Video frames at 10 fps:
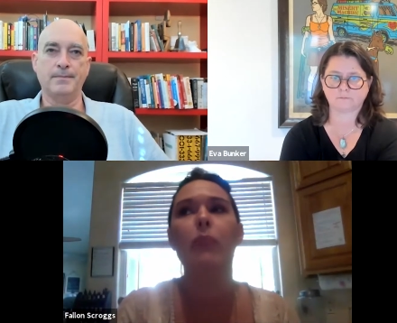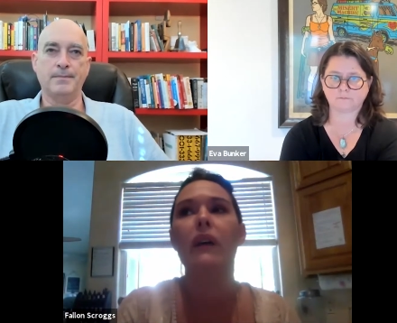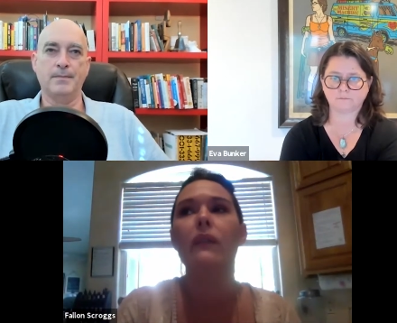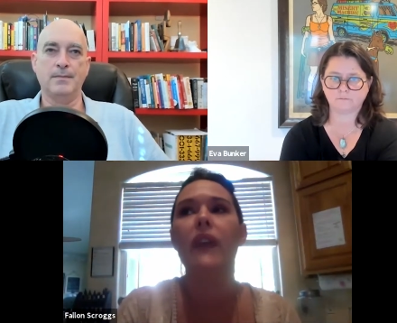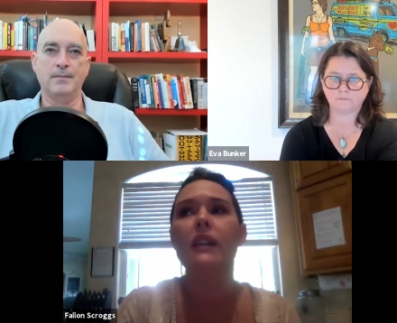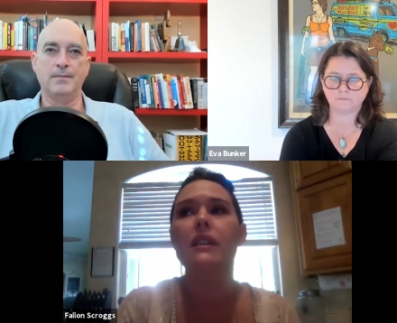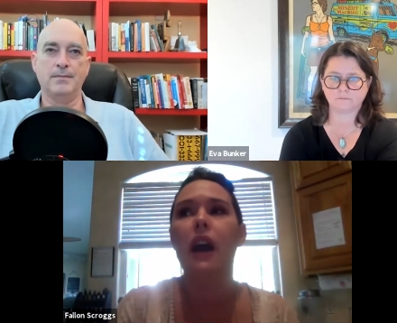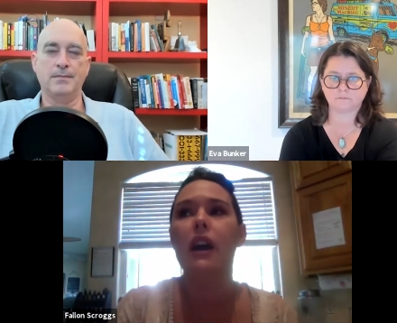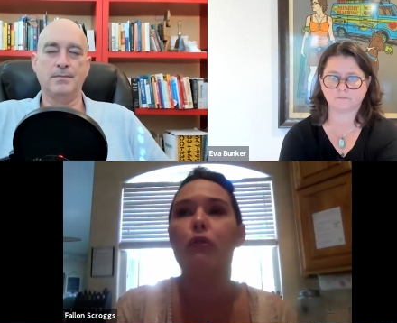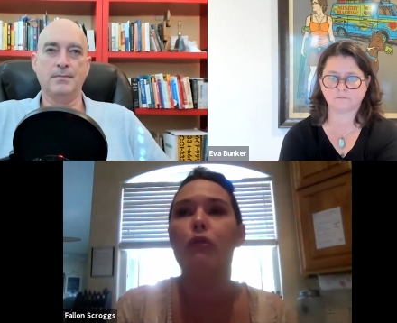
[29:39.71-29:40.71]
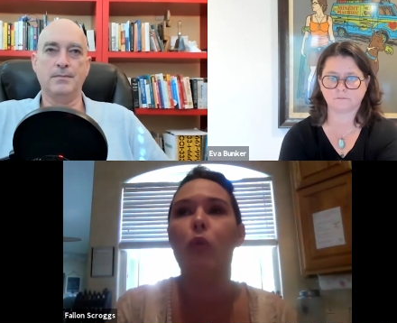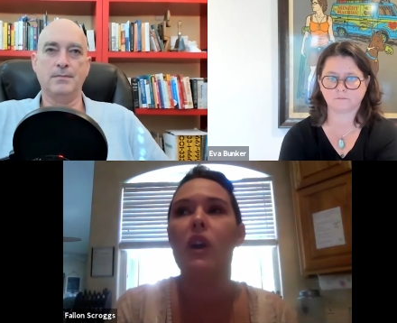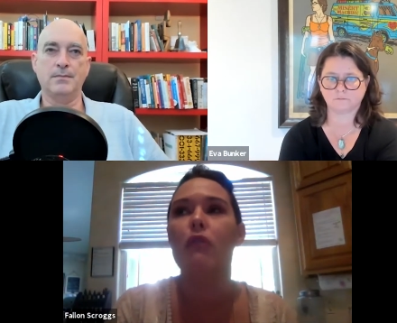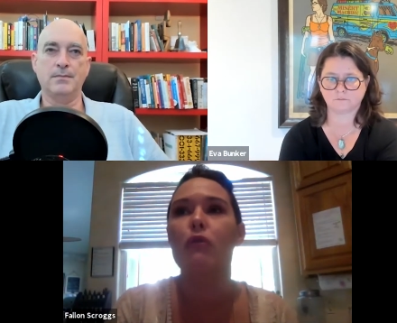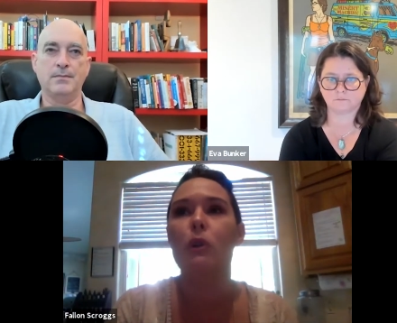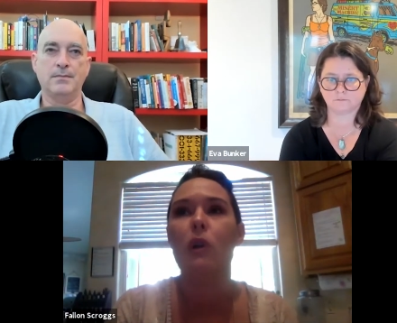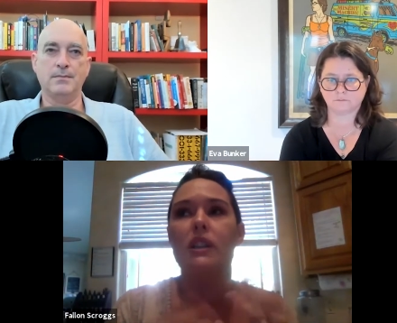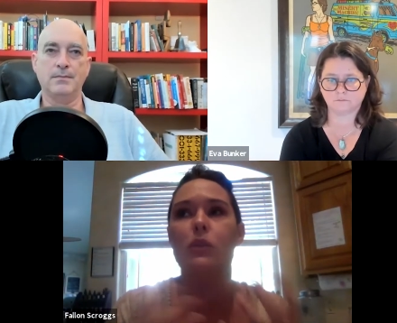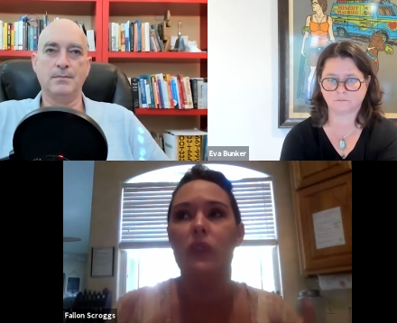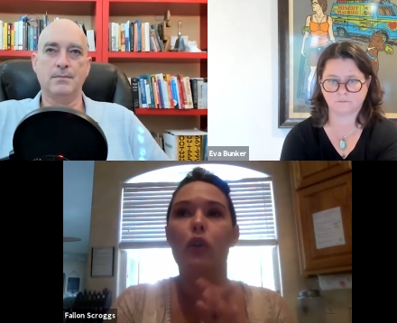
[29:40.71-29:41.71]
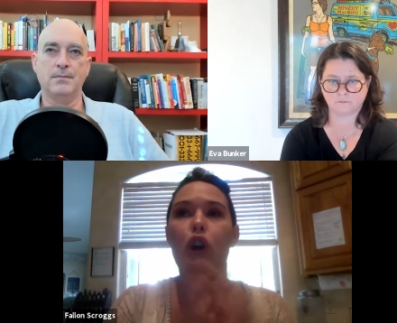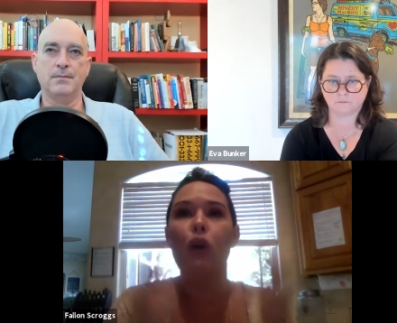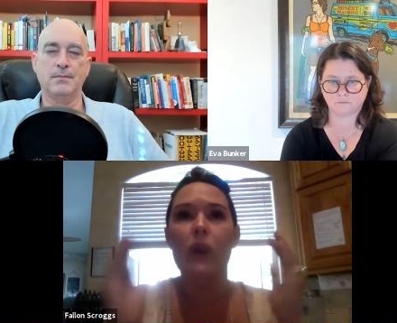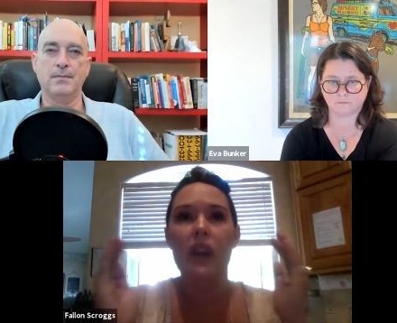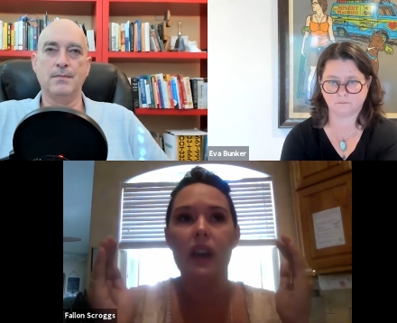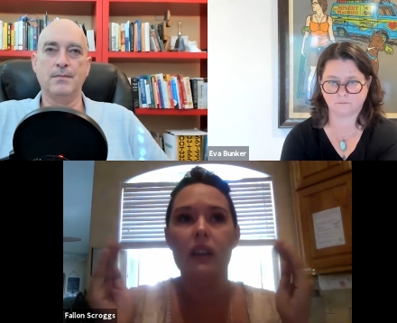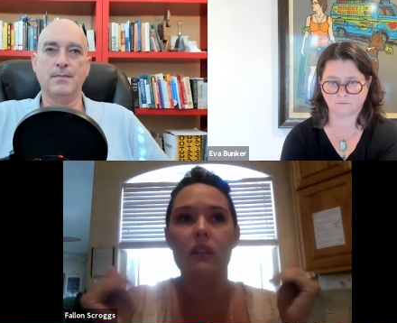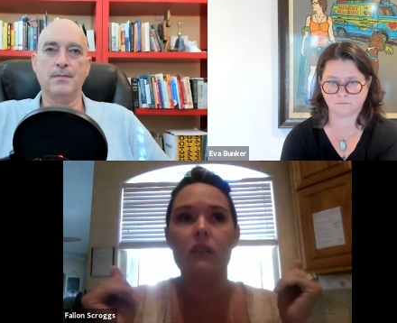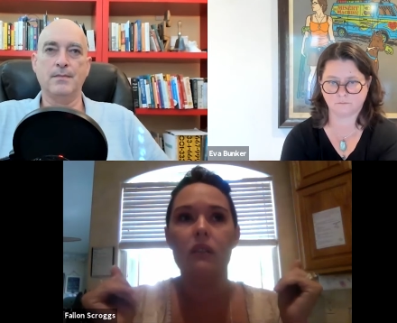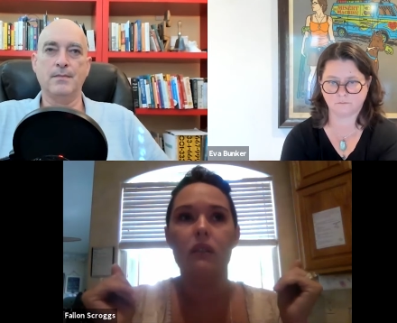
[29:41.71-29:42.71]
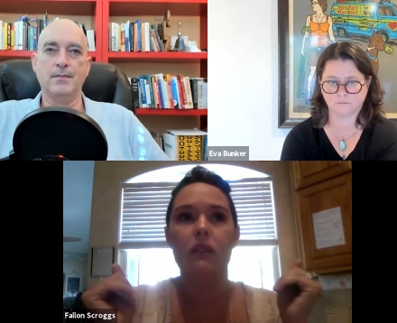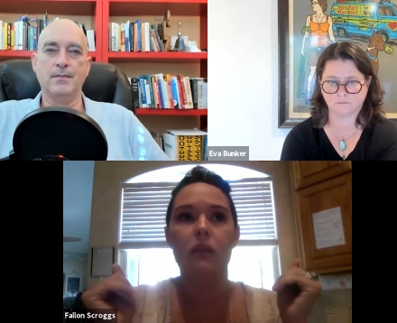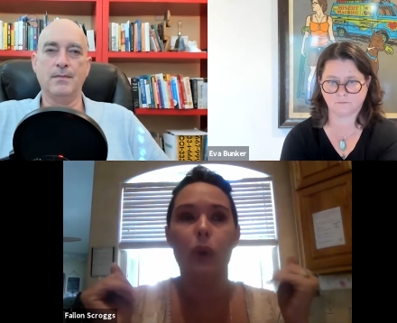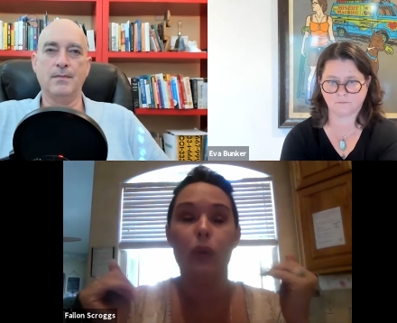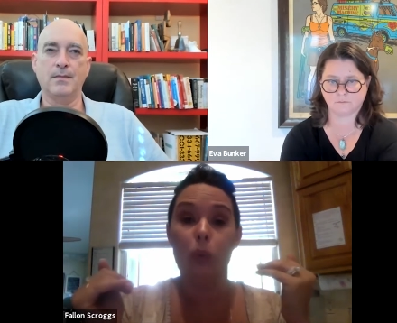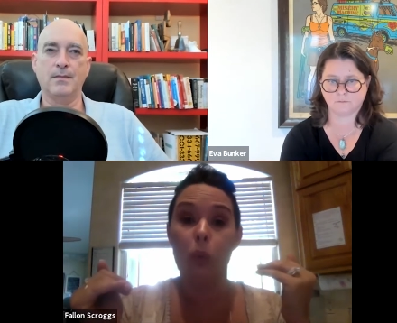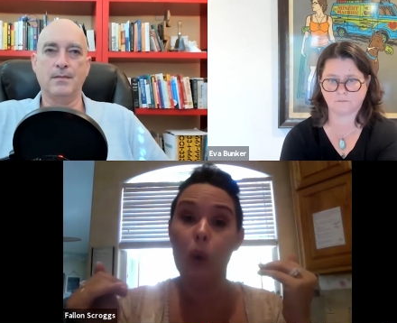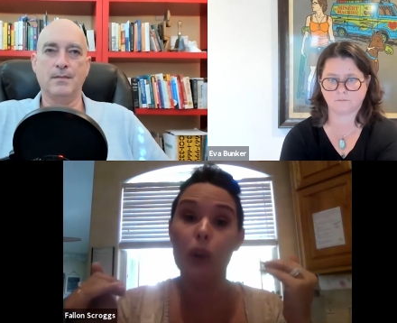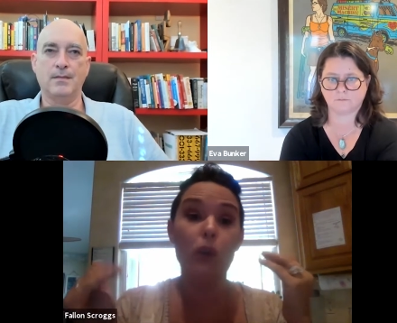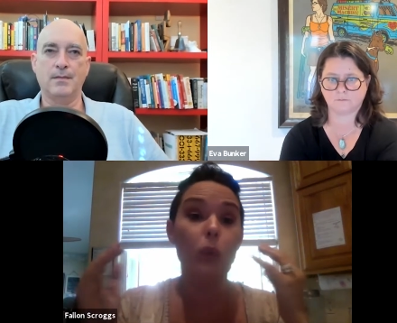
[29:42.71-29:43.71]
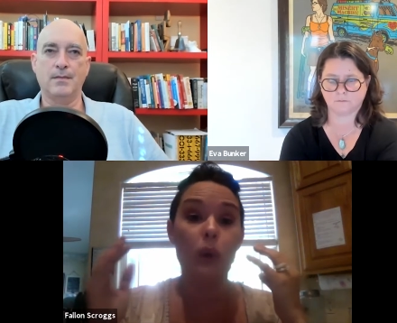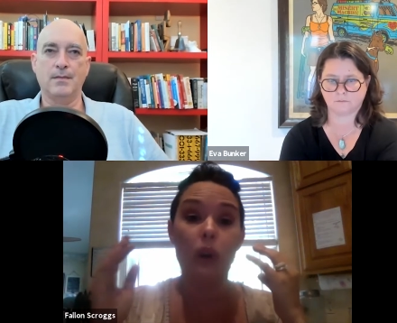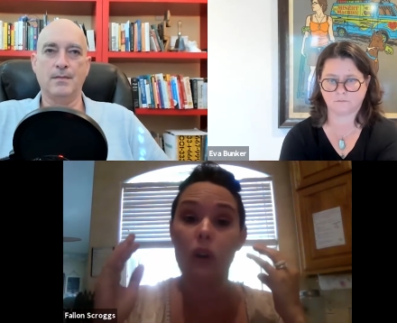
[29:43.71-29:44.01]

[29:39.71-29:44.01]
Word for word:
Speaker 1: But that's kind of what I've realized with go in with what you would